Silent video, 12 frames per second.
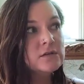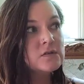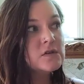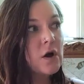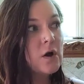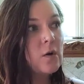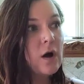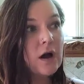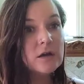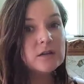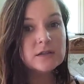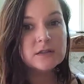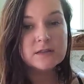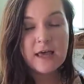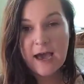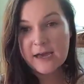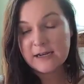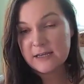So
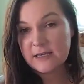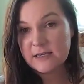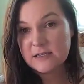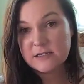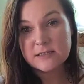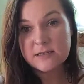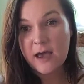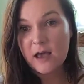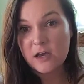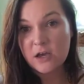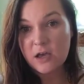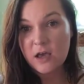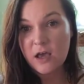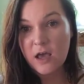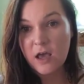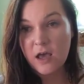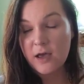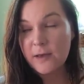that is
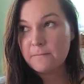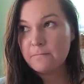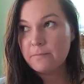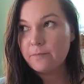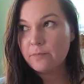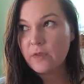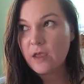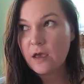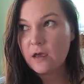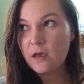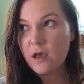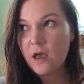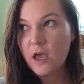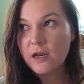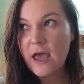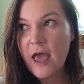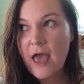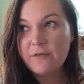um,
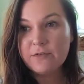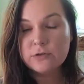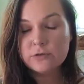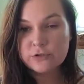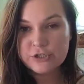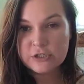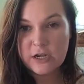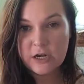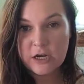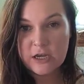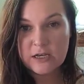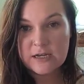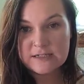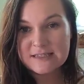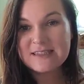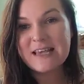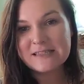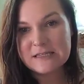an evolutionary
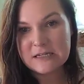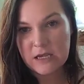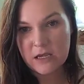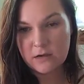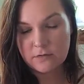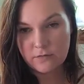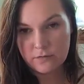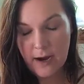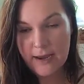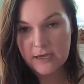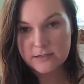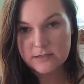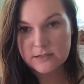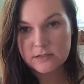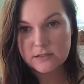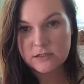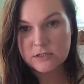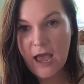necessity, right?
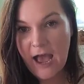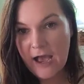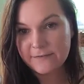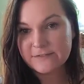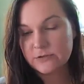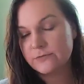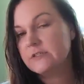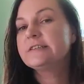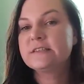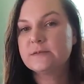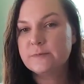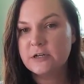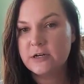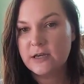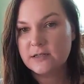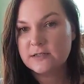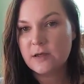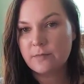To have to re
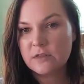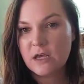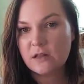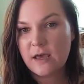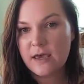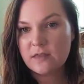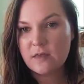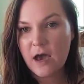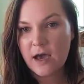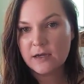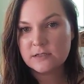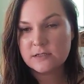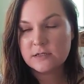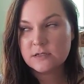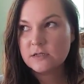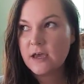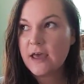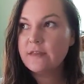experience something like that.
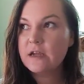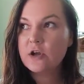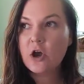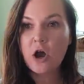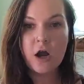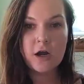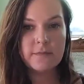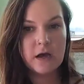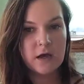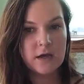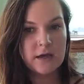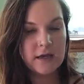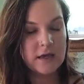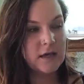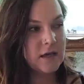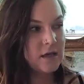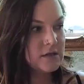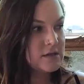And then karma
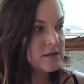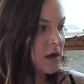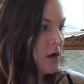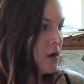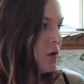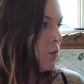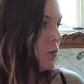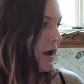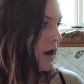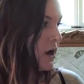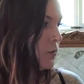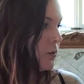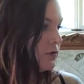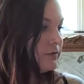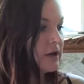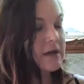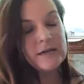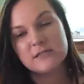is where we're
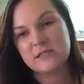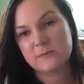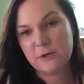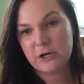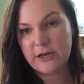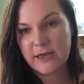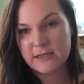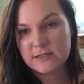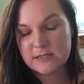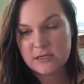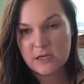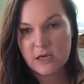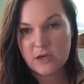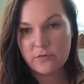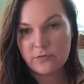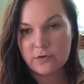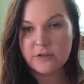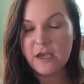re experiencing
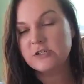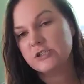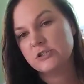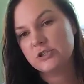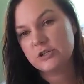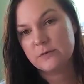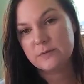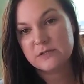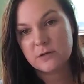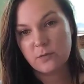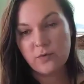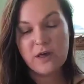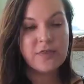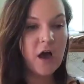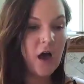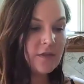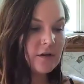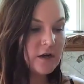relationships with
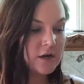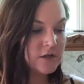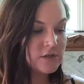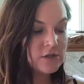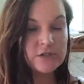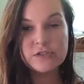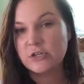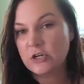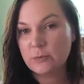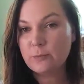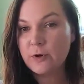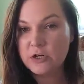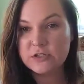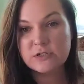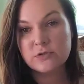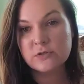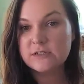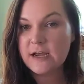others or certain
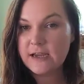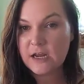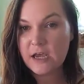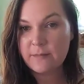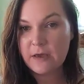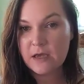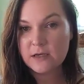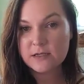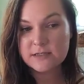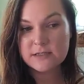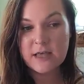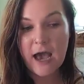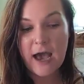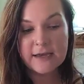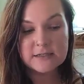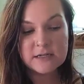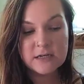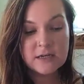personal dynamics
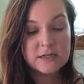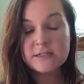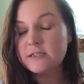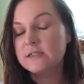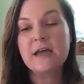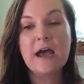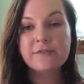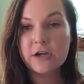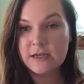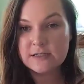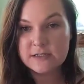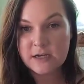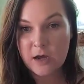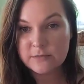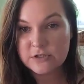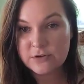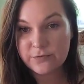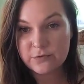that didn't ever get to
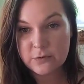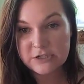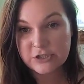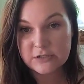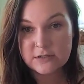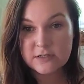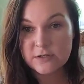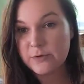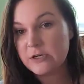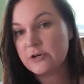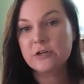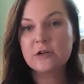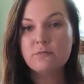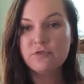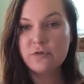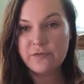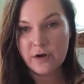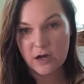come to fruition. So we couldn't
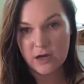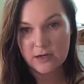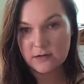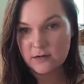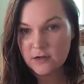move on.